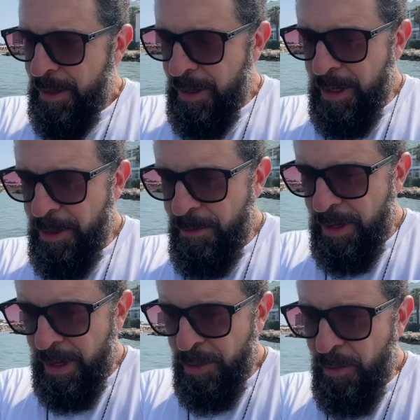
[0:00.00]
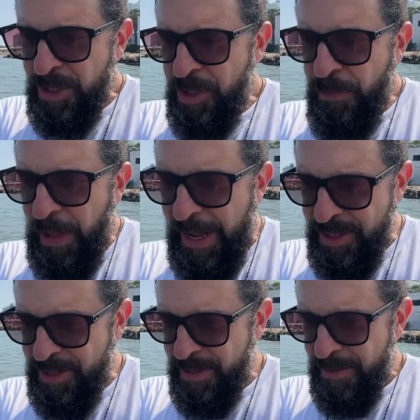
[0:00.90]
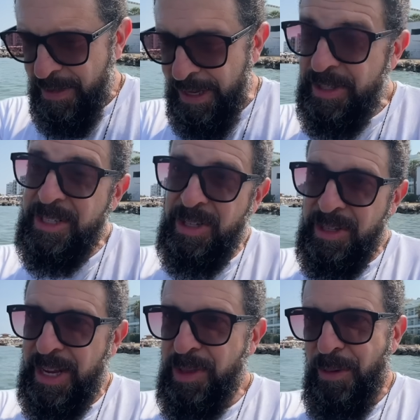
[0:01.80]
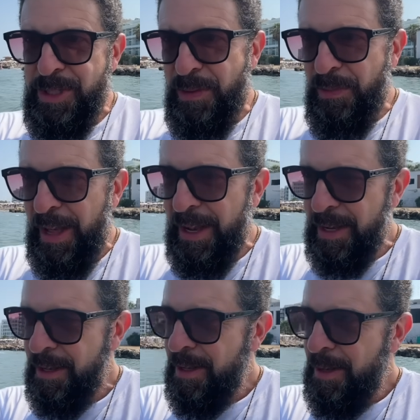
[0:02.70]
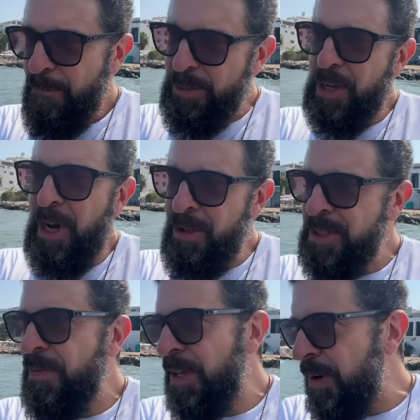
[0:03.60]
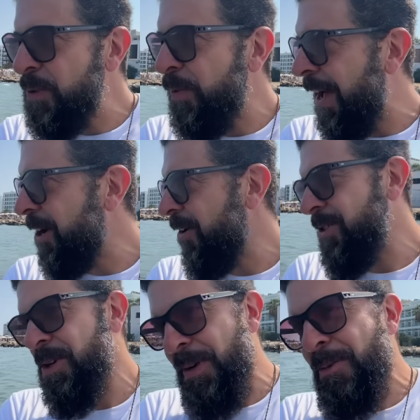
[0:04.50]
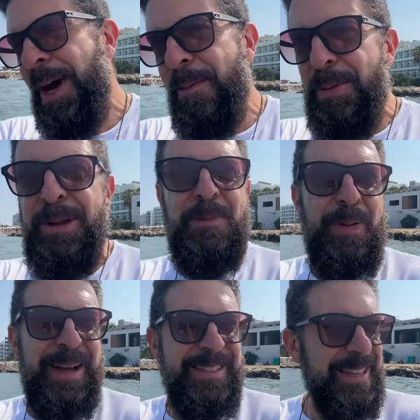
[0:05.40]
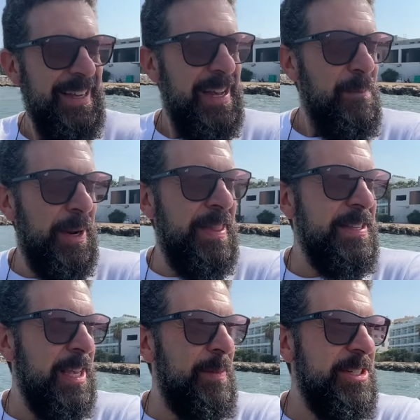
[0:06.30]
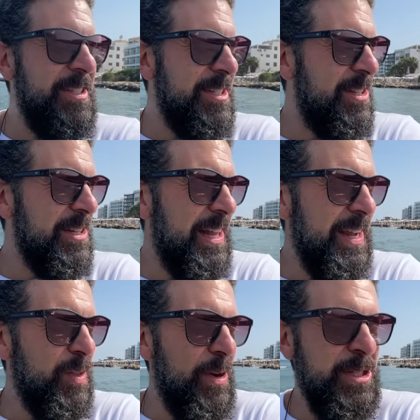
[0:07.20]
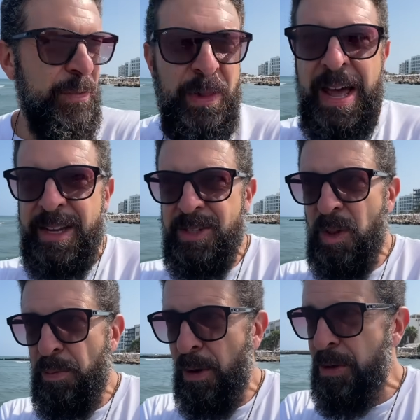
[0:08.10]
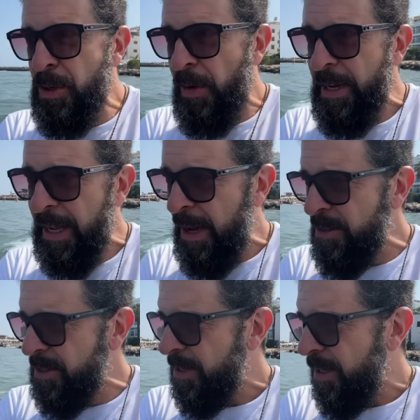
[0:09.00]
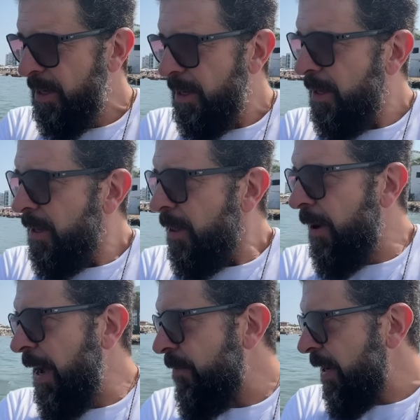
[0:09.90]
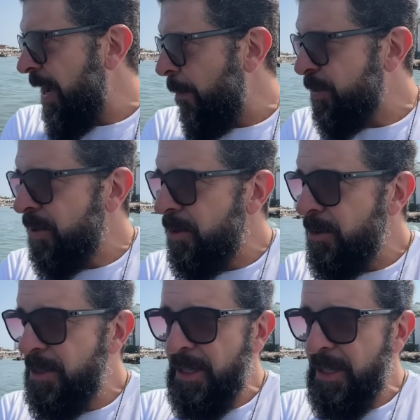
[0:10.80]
are the Russian flags. And it does look like the Russian flag. But the colors of the U.S. flag are also red, white, and blue. But in this image, it does look like the Russian flag. And so the pro-Ukraine accounts, they're having an absolute